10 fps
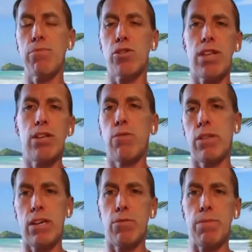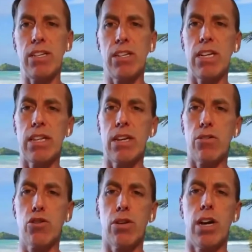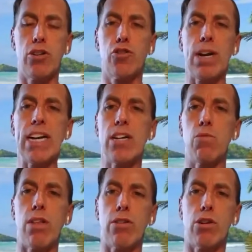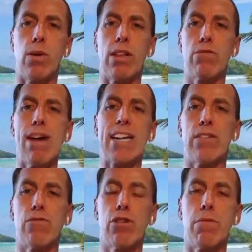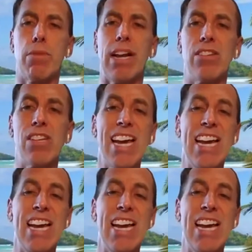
So then they would be sitting there untreated while they're going through active treatment plans.